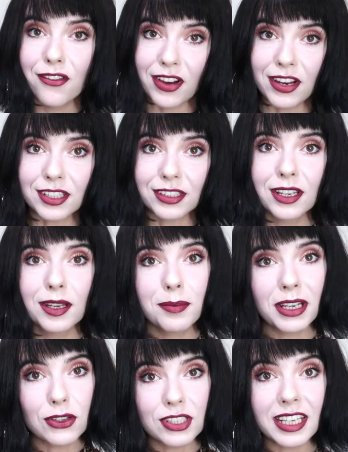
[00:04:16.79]
First,
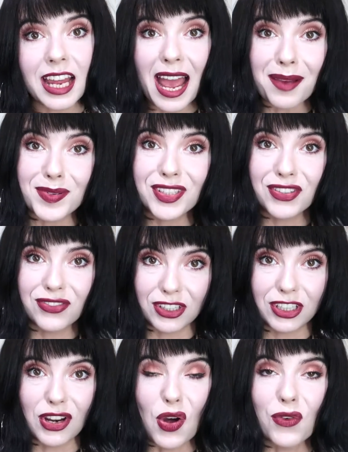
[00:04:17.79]
because it happens
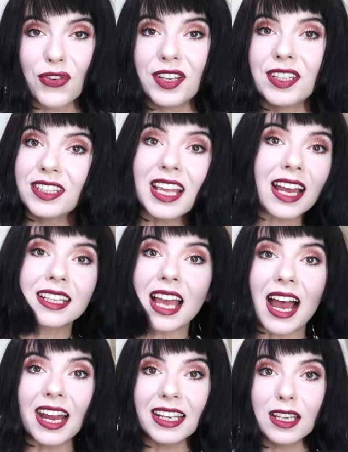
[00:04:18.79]
very often that
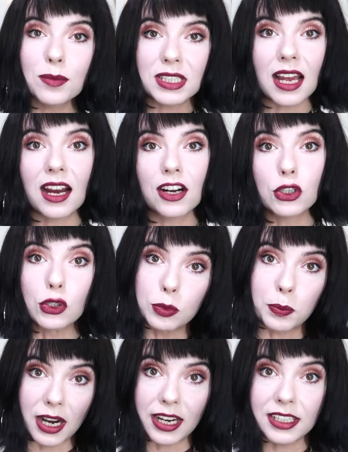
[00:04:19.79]
items are
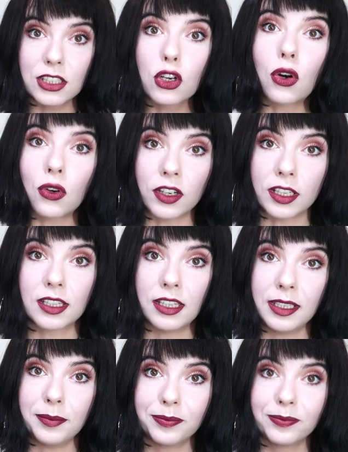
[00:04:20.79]
not priced
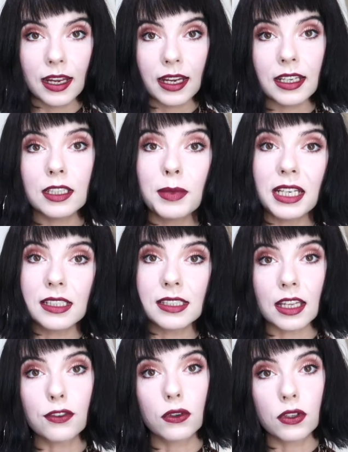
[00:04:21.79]
correctly. It means
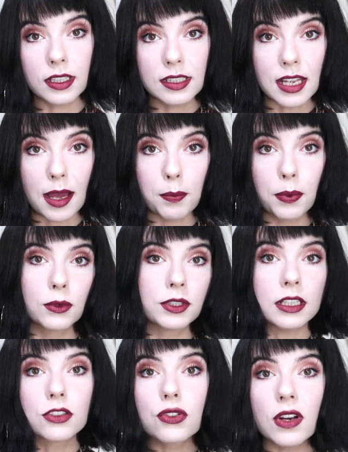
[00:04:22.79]
that for example
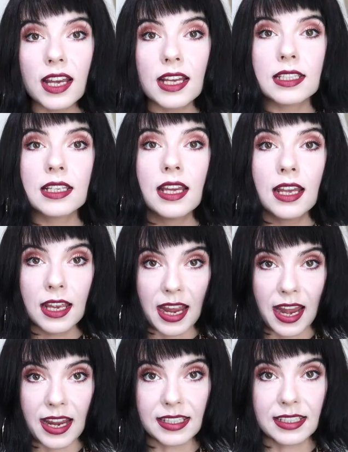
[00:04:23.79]
the dress
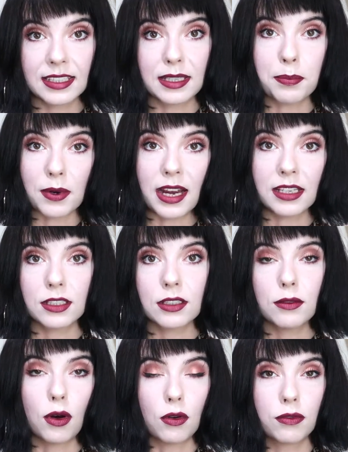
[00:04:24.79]
has the price
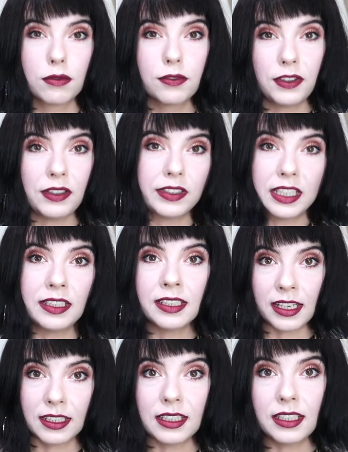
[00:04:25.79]
of
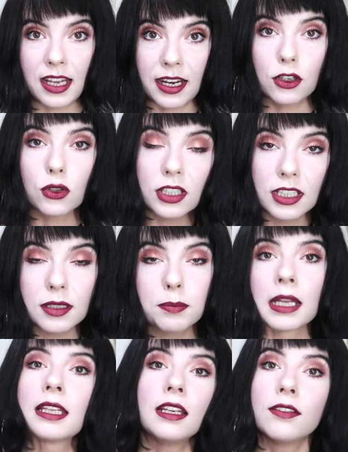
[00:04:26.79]
15.99 on it
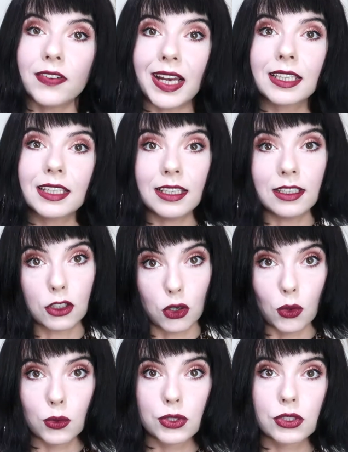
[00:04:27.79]
but in fact it
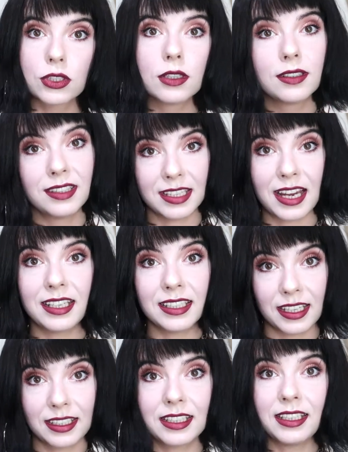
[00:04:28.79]
costs
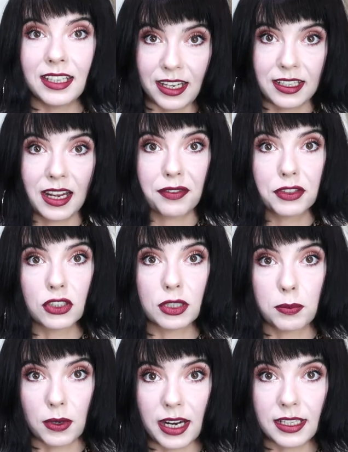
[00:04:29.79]
9.99 after
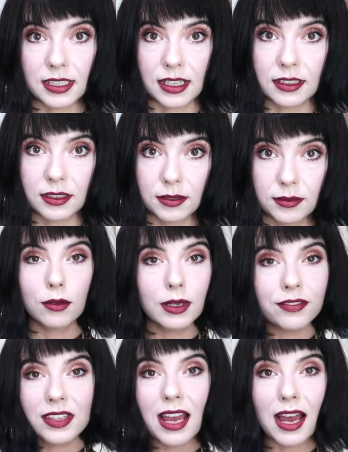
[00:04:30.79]
the price cut.
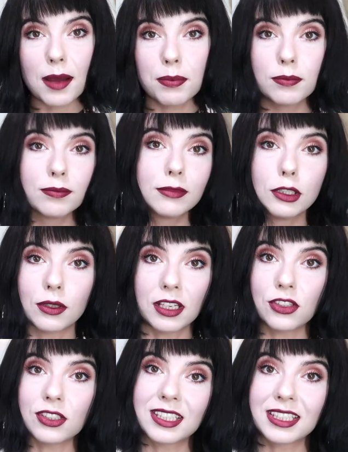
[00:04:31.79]
With the app you
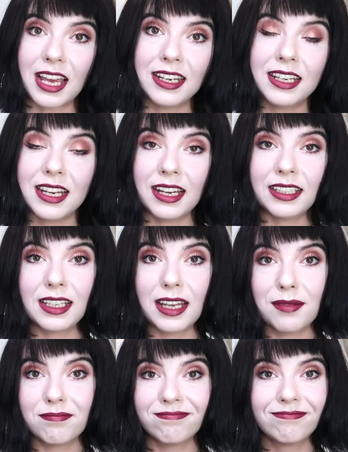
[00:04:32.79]
can just scan an
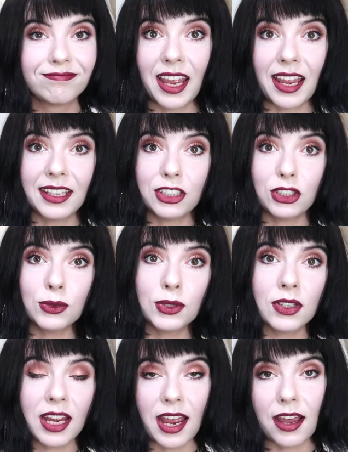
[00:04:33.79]
item and you
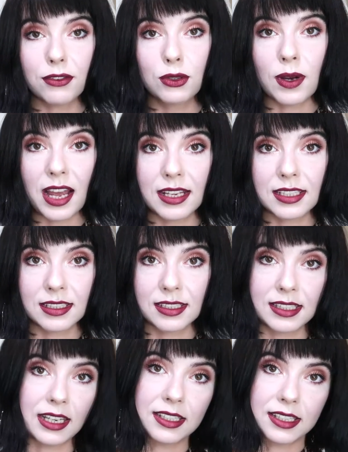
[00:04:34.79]
don't have to ask
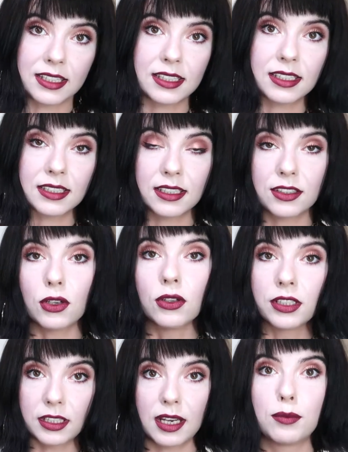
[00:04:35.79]
sales assistant
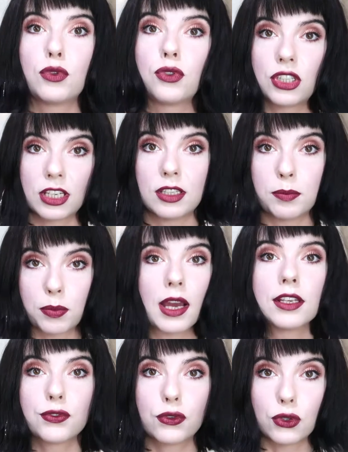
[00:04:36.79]
all the time to check the
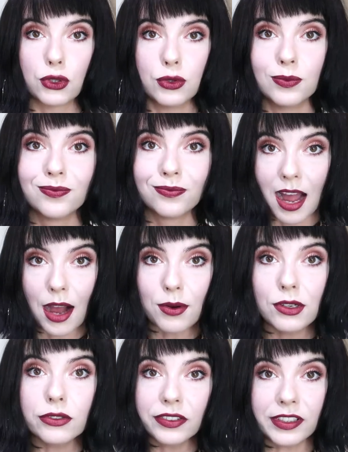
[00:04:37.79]
price for you. I
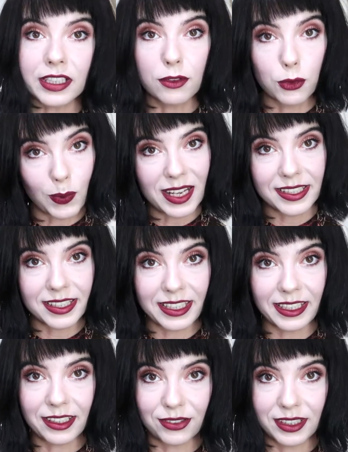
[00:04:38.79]
will reveal one
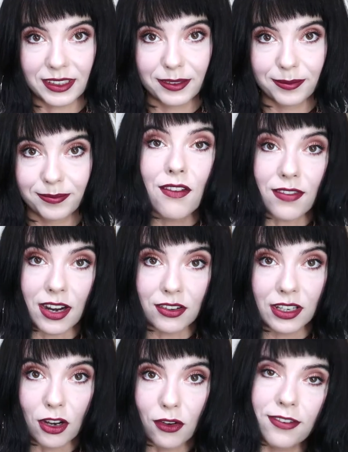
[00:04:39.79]
secret.
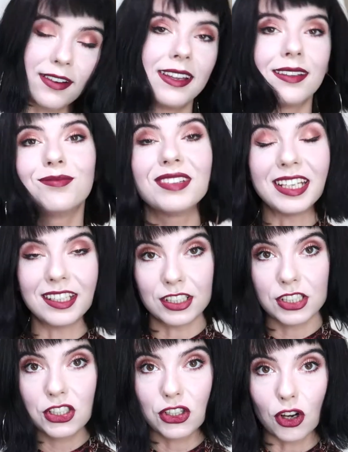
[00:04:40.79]
Very often in
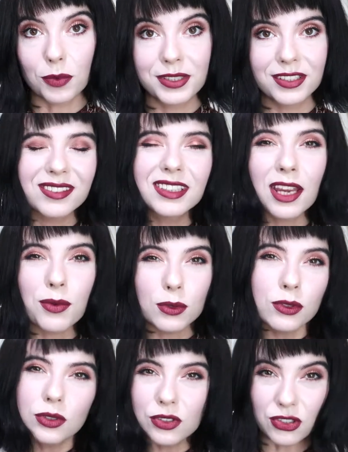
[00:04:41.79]
these shops they
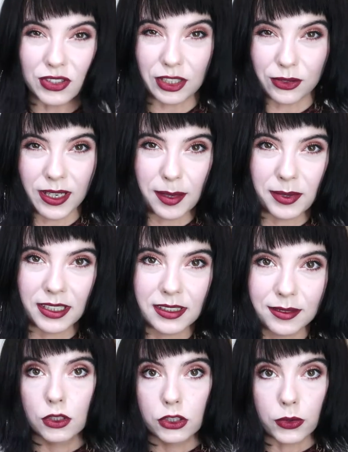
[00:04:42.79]
want to trick you a
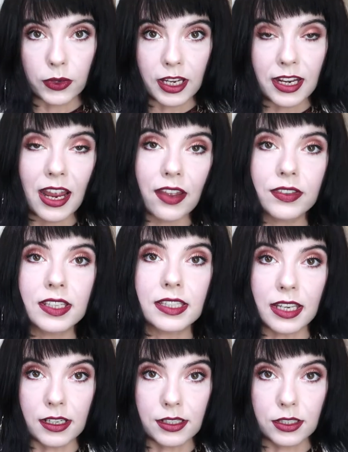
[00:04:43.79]
bit. So you can have the
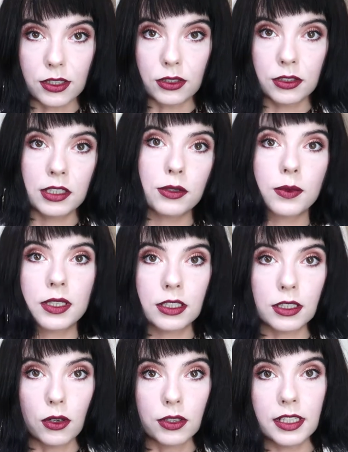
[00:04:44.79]
sales corner where
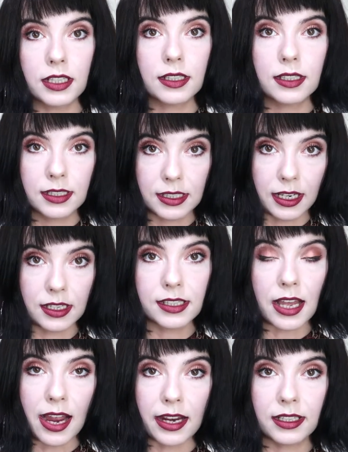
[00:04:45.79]
all the
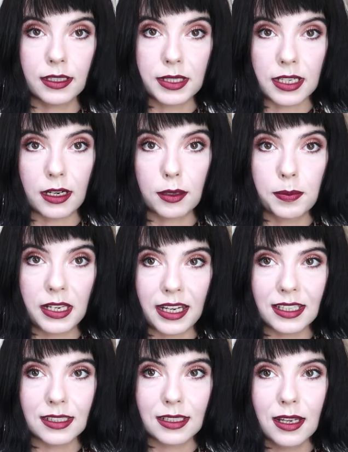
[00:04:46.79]
sales items are
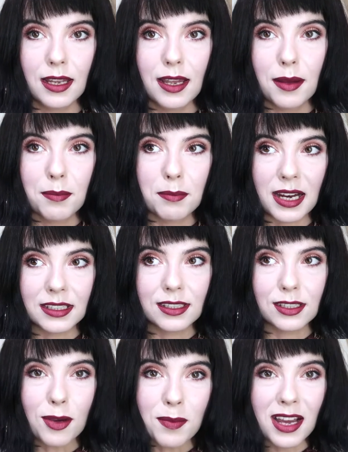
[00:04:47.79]
placed but
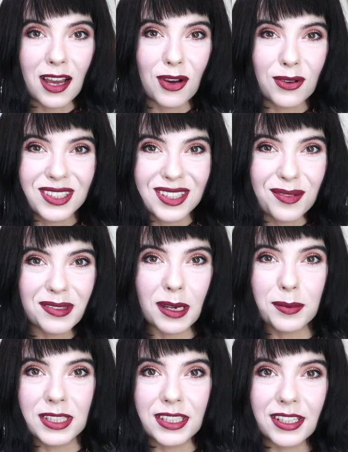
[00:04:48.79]
somehow
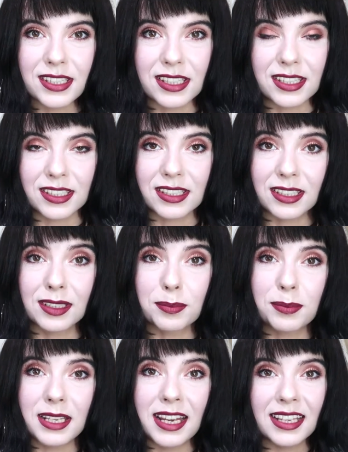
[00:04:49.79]
sometimes sales
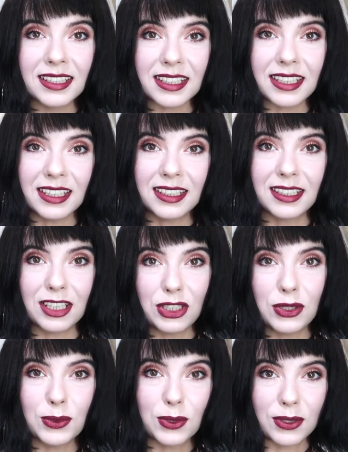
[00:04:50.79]
assistant blend in the
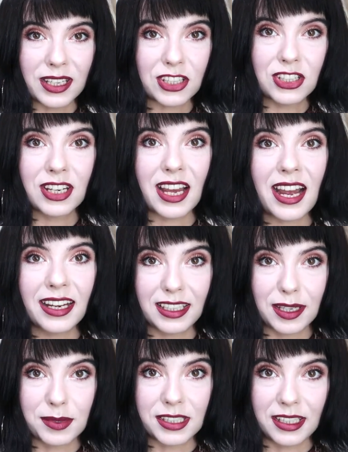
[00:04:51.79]
new collection
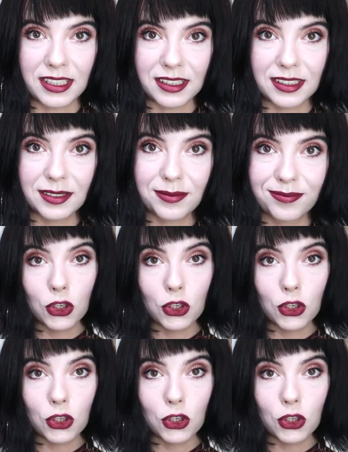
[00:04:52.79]
items in it.